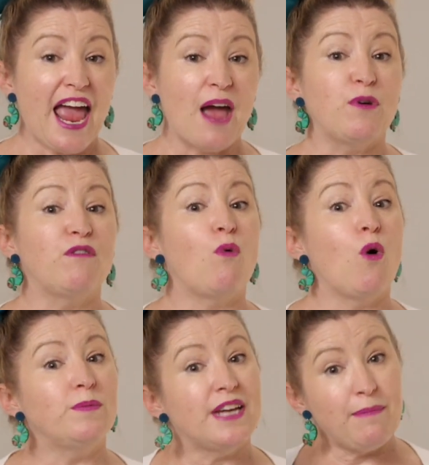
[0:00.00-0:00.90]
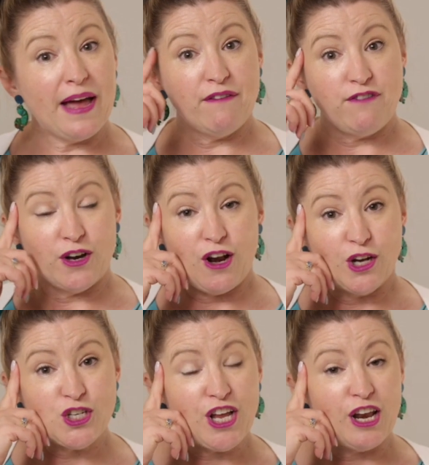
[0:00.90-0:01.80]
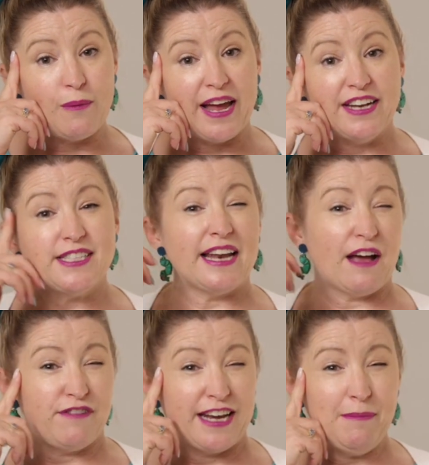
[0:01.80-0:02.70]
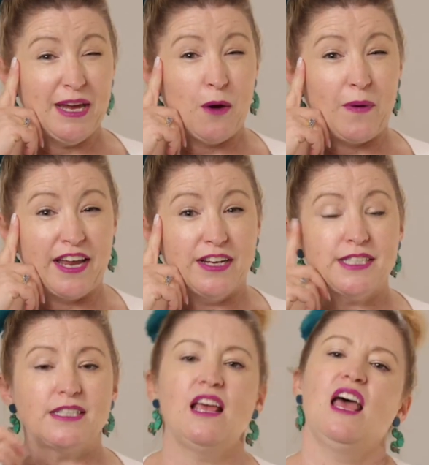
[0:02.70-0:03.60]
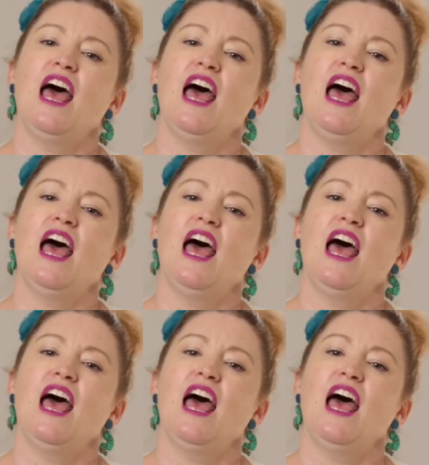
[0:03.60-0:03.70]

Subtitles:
and we've warmed up our phonological awareness and our phonemic awareness,